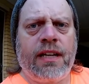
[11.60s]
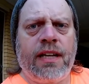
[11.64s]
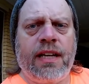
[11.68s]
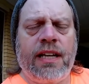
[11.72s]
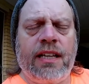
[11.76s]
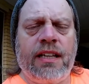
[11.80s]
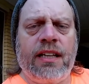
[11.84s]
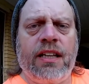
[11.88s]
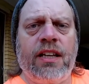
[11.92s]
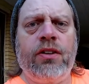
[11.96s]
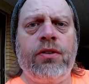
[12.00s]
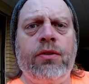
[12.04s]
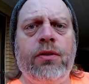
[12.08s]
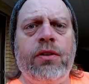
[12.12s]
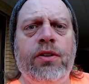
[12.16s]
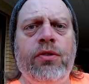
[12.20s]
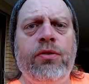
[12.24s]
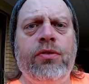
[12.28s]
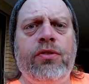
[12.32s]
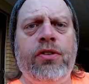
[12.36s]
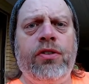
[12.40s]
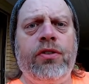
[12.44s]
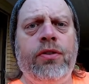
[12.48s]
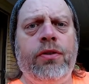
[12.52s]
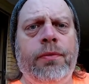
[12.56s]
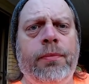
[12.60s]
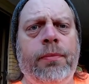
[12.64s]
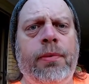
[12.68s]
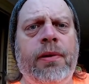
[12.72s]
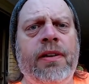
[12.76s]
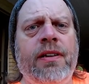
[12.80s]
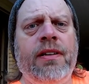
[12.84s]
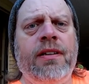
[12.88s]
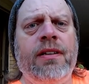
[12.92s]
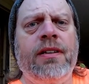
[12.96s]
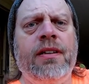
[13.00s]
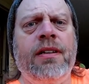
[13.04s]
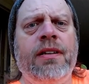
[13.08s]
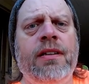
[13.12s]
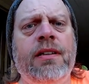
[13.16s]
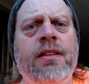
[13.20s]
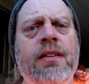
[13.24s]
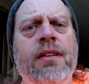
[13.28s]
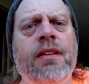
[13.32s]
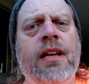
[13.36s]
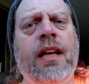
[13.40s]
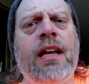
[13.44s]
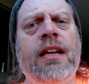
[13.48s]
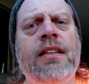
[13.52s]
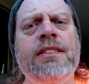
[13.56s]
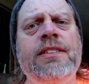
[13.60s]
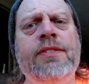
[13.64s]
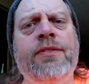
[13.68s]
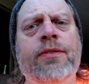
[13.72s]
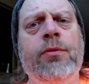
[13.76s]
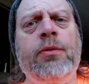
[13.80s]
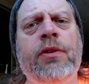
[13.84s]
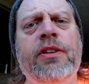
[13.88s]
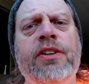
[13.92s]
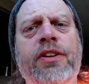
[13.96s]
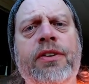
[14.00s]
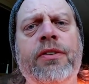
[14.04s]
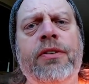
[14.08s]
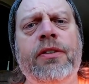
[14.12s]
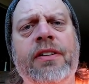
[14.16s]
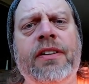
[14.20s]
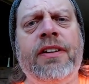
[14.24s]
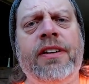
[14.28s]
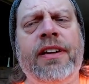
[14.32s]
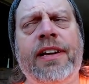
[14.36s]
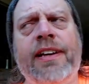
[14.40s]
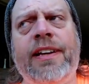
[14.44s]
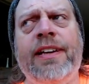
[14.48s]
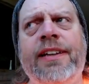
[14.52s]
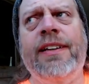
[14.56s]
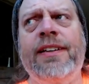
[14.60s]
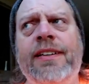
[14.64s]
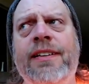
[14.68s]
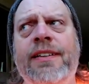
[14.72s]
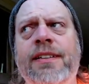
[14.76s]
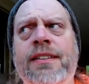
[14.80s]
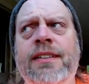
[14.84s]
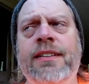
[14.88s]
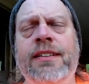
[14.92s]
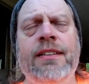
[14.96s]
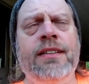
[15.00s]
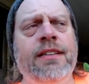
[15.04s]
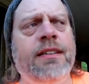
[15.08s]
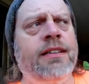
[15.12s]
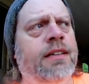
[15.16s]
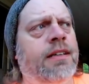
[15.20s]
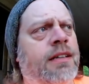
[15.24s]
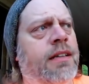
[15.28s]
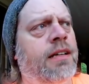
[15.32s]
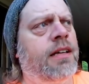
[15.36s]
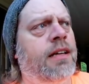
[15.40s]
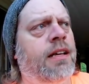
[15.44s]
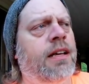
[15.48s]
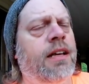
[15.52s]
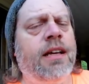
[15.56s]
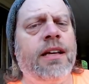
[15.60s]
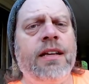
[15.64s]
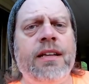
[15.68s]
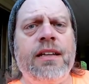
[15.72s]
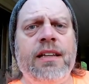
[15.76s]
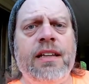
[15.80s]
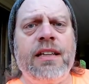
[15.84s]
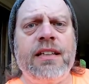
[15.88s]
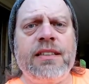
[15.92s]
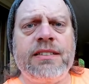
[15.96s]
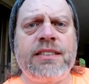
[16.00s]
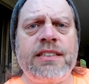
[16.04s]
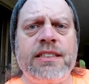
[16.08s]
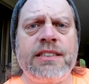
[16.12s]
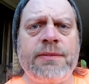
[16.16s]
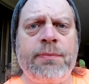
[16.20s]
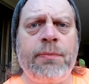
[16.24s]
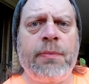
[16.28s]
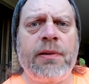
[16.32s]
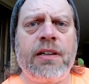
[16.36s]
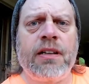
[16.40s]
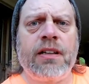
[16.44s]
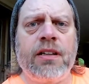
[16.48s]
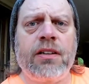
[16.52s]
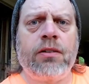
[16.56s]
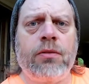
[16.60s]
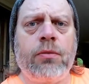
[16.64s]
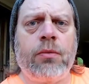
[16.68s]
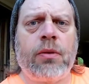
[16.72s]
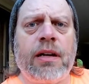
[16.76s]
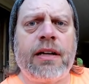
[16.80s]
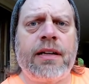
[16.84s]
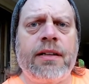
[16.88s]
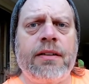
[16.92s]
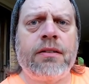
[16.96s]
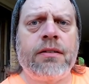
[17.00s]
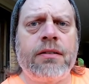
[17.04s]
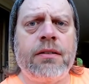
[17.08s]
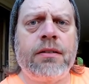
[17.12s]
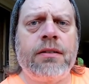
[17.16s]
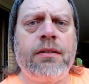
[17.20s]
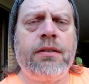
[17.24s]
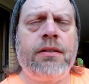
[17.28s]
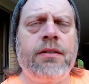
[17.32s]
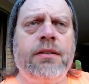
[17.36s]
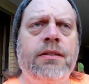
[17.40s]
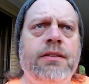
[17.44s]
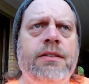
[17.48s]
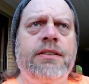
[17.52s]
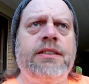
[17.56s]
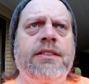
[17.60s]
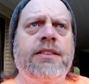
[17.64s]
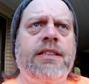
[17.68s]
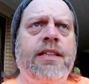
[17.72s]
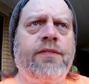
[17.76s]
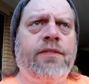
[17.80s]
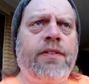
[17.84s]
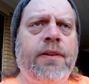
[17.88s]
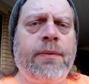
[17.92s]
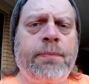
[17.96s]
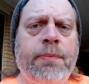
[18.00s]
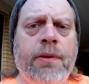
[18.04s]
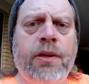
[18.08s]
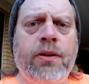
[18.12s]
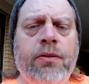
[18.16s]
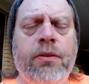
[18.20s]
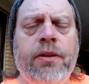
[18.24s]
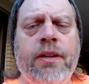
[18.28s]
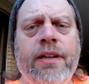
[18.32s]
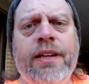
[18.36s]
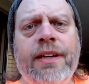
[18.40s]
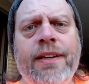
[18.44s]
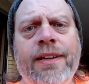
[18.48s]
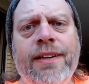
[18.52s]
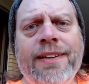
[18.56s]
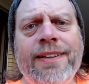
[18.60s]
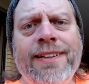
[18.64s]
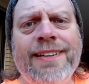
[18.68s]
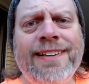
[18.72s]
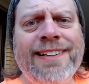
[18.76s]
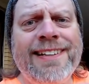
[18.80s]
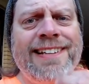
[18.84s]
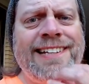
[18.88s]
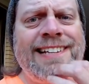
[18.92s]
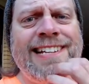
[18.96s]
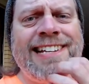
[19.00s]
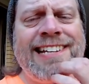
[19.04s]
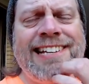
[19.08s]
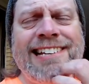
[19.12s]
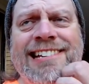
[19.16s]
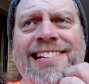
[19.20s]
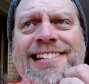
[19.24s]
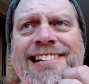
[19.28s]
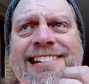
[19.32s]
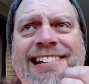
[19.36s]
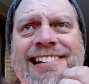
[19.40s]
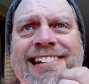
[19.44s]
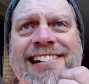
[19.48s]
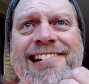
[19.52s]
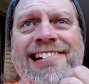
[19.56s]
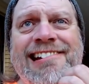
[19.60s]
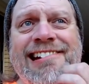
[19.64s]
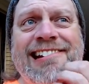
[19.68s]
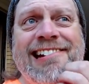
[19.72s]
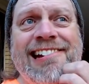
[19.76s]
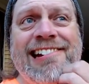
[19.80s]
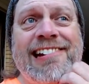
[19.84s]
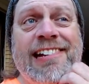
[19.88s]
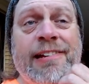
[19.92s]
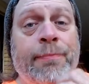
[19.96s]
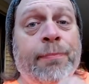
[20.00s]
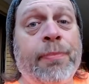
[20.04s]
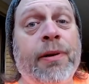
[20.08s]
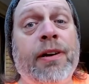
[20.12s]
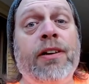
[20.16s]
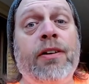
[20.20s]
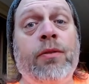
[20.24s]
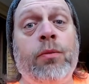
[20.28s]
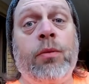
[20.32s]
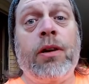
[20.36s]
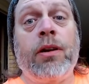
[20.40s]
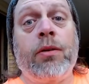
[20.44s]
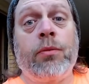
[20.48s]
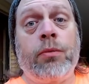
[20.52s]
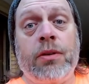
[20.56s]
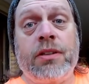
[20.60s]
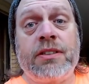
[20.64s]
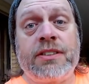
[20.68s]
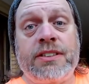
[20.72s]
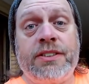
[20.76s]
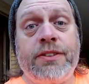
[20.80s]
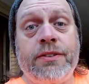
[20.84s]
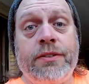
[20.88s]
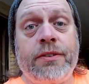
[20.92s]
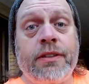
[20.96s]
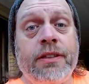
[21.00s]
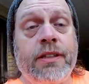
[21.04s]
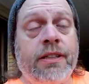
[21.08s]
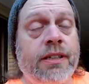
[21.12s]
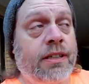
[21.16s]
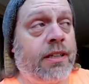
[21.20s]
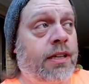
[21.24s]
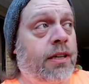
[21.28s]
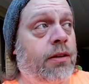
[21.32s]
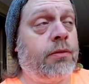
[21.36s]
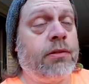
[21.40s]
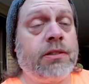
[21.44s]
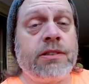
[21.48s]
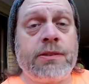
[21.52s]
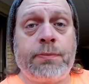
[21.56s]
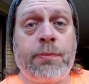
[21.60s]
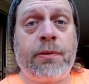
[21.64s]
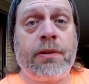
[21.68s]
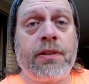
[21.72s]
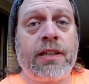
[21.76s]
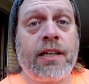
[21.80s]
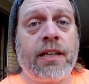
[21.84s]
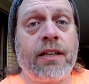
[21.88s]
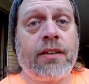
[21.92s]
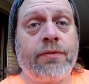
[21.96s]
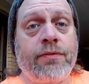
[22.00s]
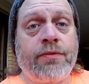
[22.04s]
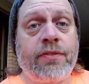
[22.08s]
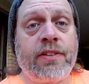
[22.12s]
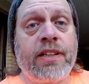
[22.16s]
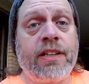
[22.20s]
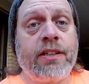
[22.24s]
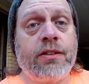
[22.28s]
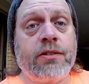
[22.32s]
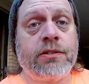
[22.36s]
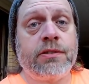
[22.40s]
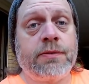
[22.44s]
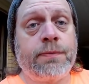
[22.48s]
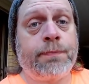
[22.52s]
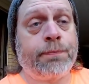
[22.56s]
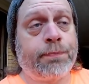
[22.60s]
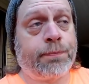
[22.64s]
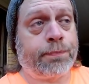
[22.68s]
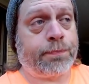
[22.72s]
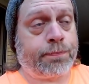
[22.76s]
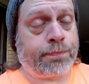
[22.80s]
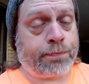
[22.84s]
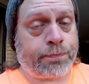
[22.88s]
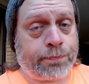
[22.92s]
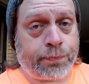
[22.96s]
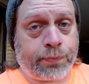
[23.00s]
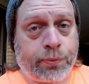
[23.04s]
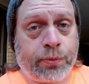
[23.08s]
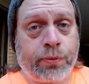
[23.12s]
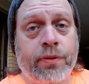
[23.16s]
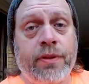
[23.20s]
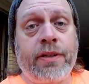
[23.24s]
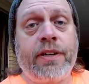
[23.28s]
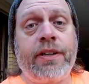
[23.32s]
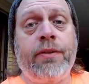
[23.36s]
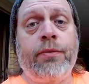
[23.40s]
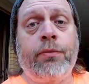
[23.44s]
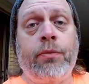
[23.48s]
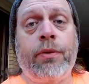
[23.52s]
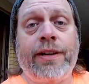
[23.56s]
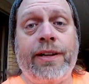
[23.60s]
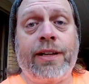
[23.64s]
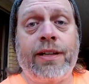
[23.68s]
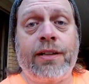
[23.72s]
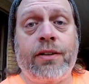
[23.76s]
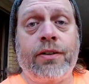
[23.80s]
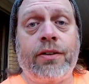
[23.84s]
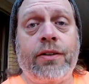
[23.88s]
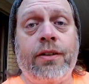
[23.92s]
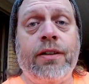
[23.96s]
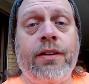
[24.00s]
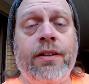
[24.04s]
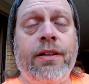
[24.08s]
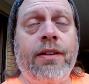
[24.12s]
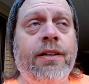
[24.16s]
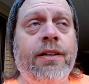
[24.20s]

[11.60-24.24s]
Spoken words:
Hello YouTube. How's everyone doing today? Yes, it's been a little while since I've uploaded compared to what I was doing. I was putting out videos pretty regular.